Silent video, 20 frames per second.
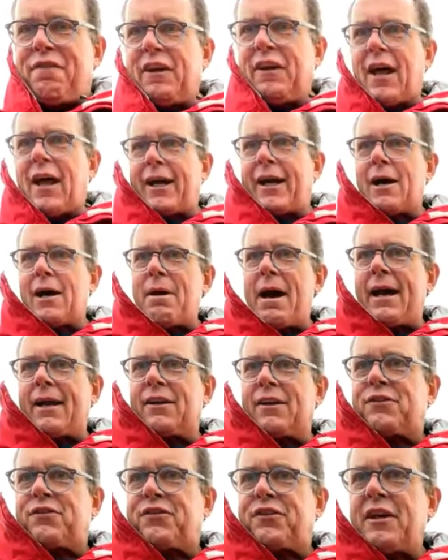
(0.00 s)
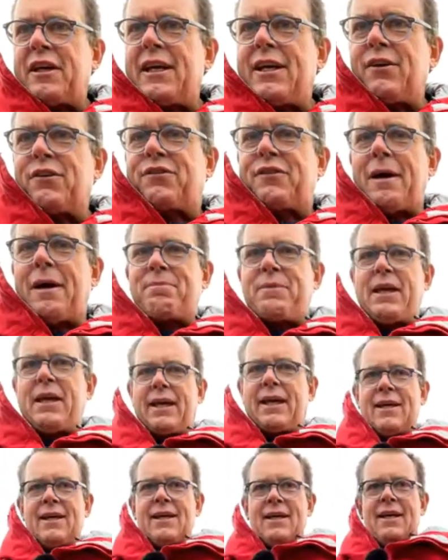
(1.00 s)
feel like I'm out at sea or
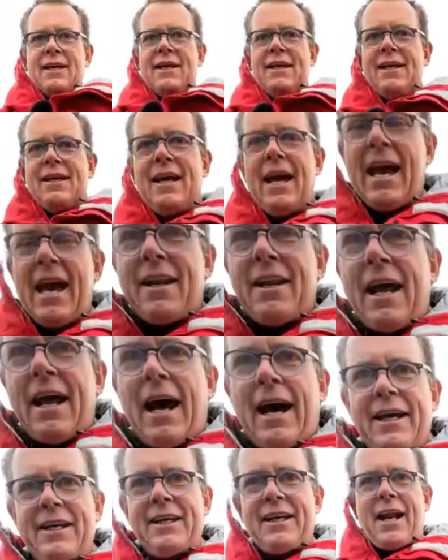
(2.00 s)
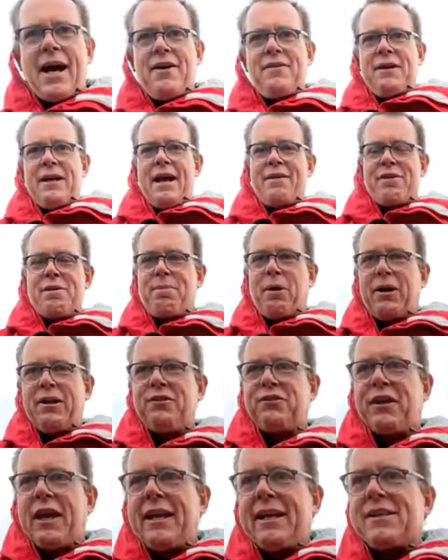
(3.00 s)
something. And, you know,
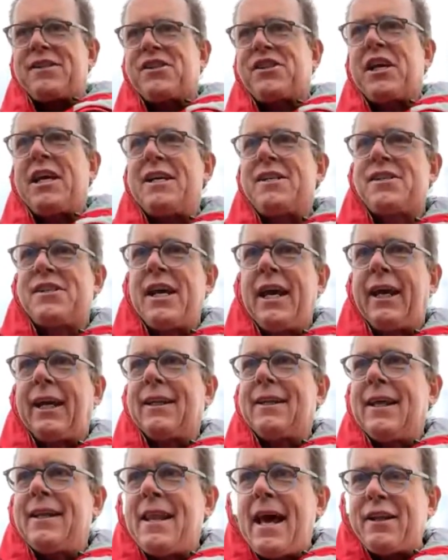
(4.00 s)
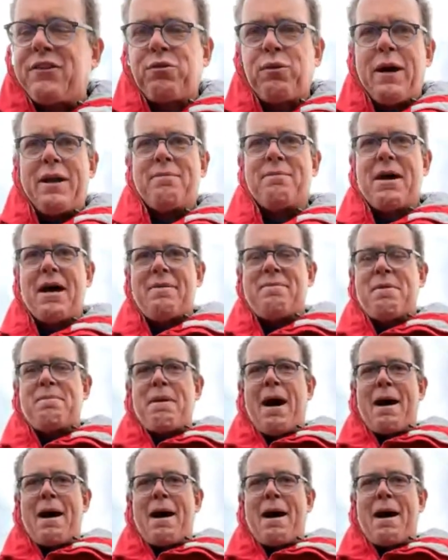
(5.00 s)
everybody's getting seasick, and then that's when my